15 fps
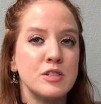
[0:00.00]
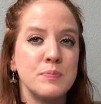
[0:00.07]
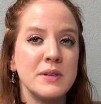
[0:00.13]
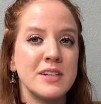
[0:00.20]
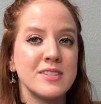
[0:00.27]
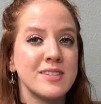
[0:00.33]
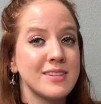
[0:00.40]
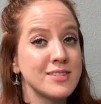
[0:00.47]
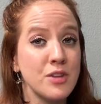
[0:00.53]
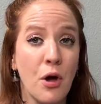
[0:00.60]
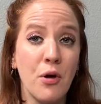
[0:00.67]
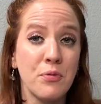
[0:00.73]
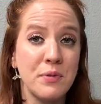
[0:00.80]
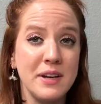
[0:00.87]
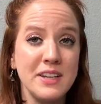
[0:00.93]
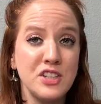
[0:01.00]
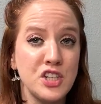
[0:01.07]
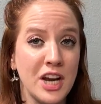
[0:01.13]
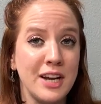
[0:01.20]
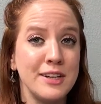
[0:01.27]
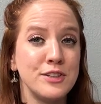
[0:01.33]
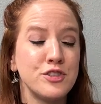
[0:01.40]
because it has already
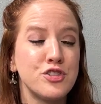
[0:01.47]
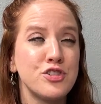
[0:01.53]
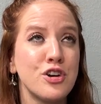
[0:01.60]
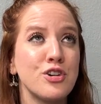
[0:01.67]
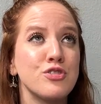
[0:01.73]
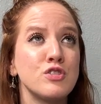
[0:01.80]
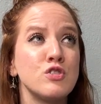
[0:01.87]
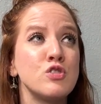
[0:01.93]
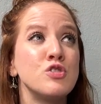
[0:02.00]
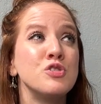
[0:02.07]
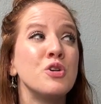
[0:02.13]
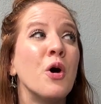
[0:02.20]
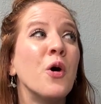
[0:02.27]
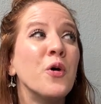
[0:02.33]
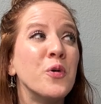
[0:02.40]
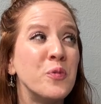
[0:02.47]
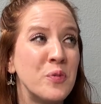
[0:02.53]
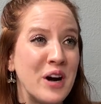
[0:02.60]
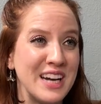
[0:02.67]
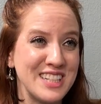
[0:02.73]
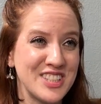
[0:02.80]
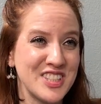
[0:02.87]
changed so
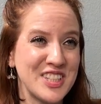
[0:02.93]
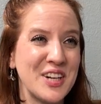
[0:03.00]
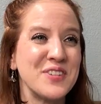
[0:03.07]
much